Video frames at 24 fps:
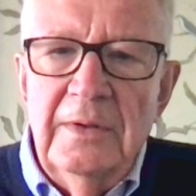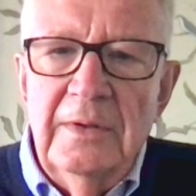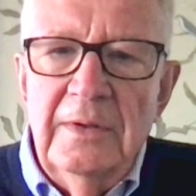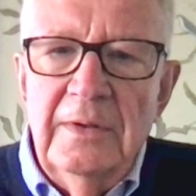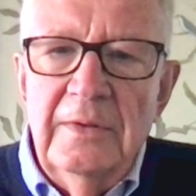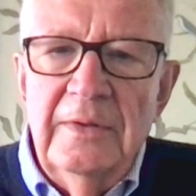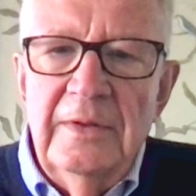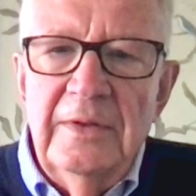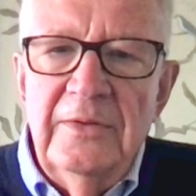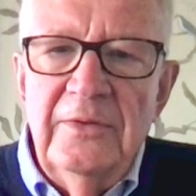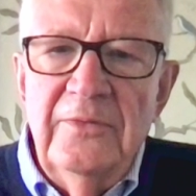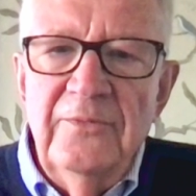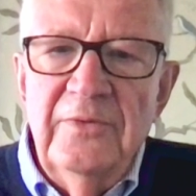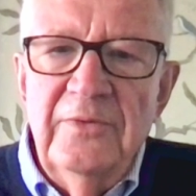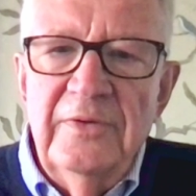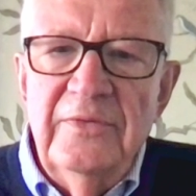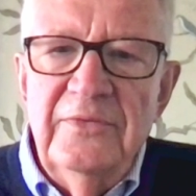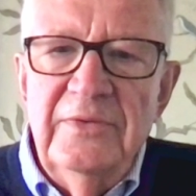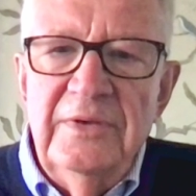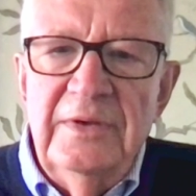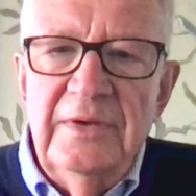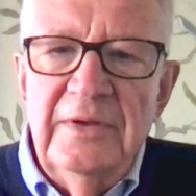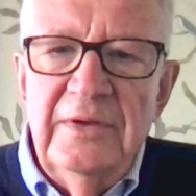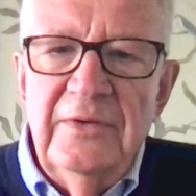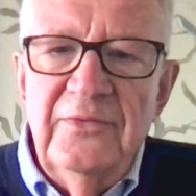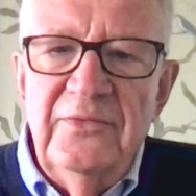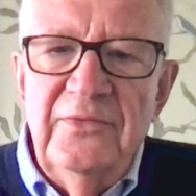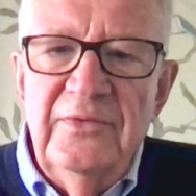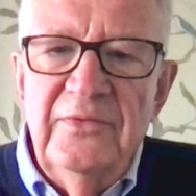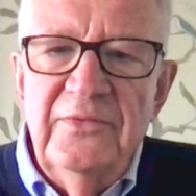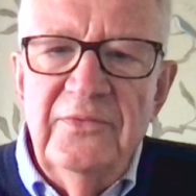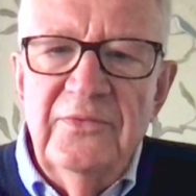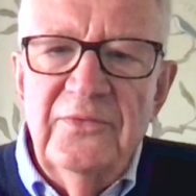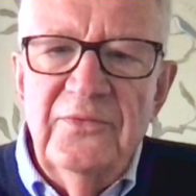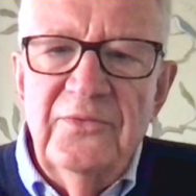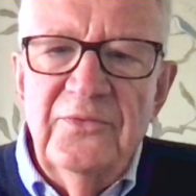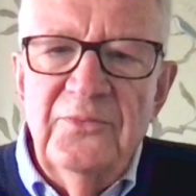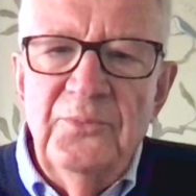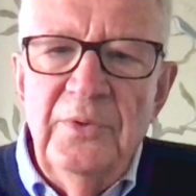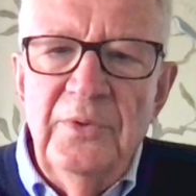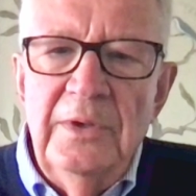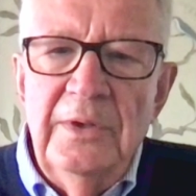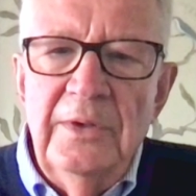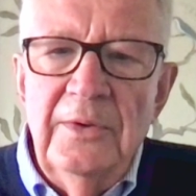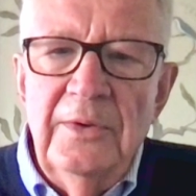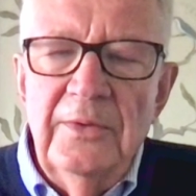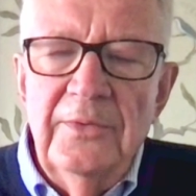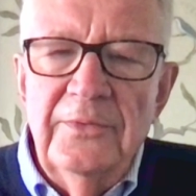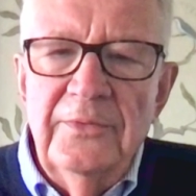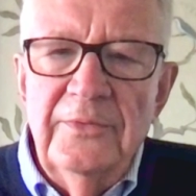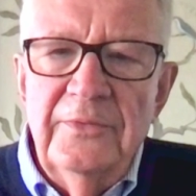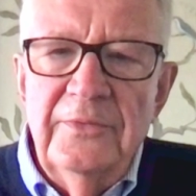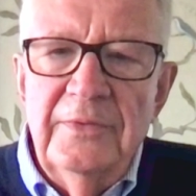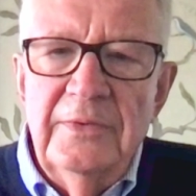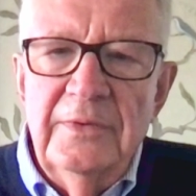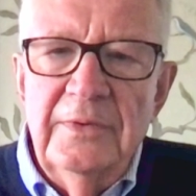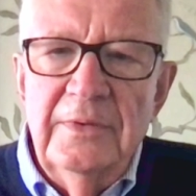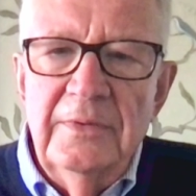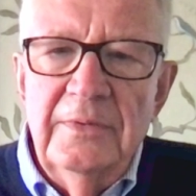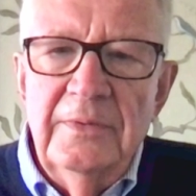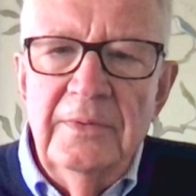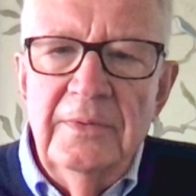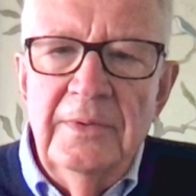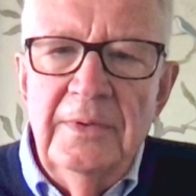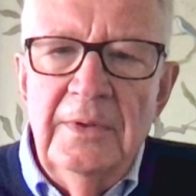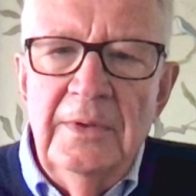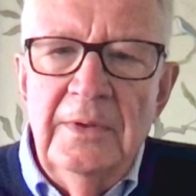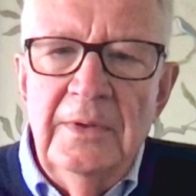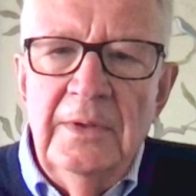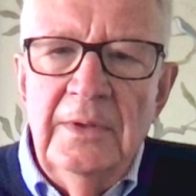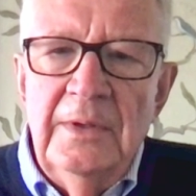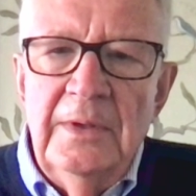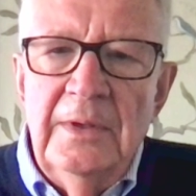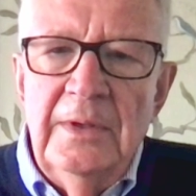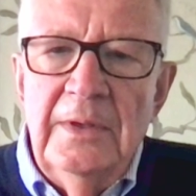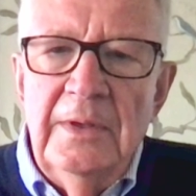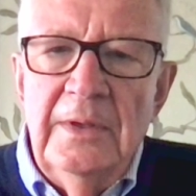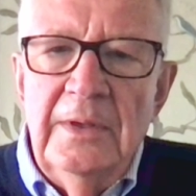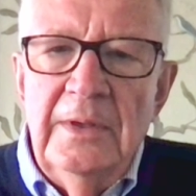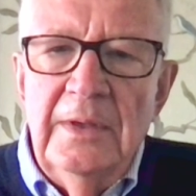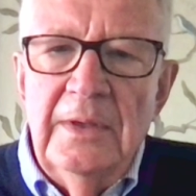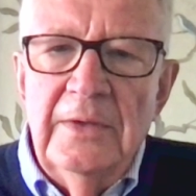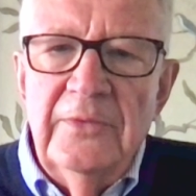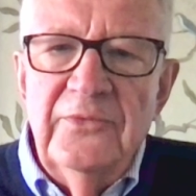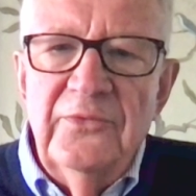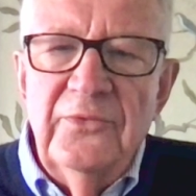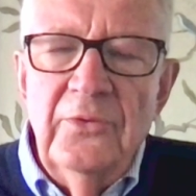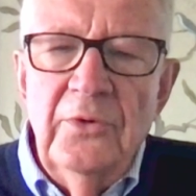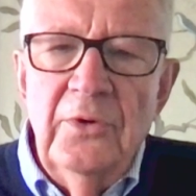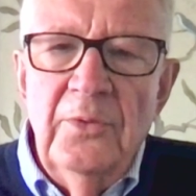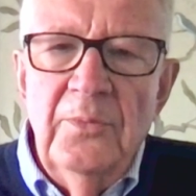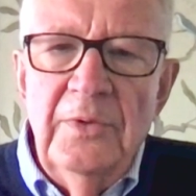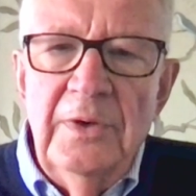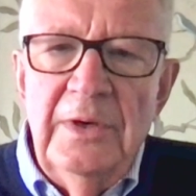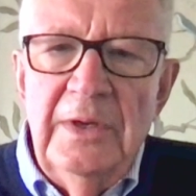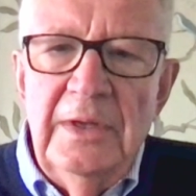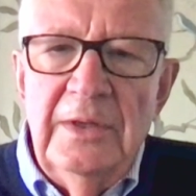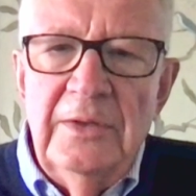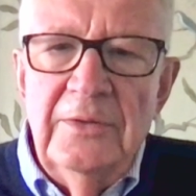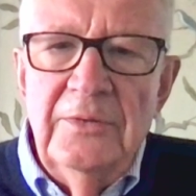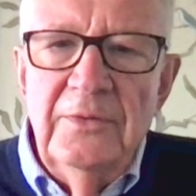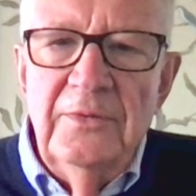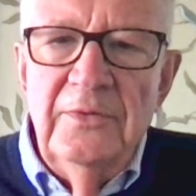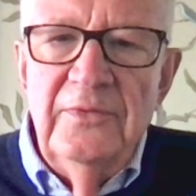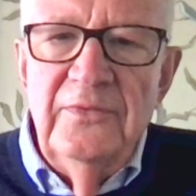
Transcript: That the vaccine exists will not exterminate